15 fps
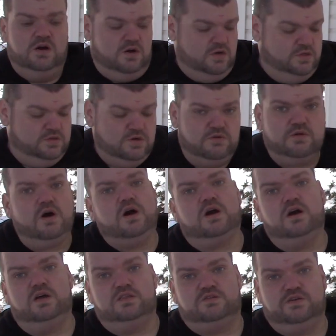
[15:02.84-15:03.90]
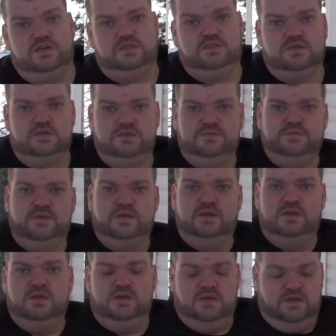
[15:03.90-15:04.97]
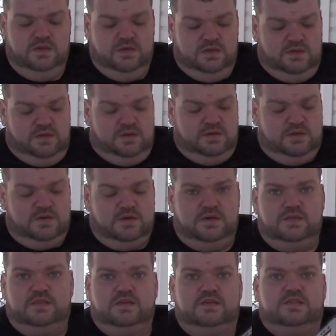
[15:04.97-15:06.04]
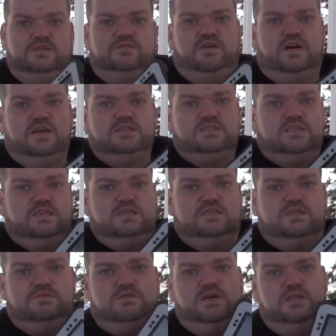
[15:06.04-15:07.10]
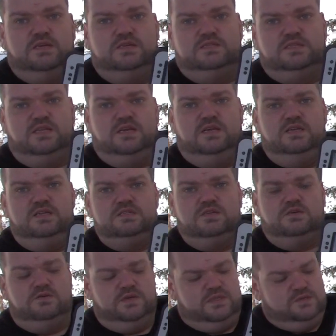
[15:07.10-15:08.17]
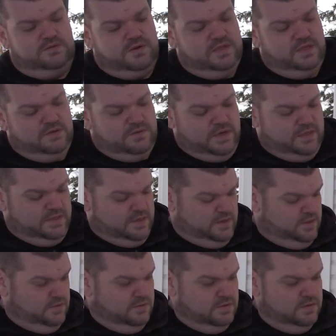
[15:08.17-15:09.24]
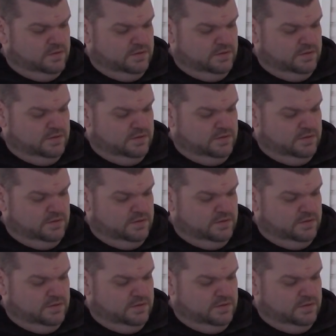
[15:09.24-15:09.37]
onto a raw concrete. The device is in running state, so it's running right now.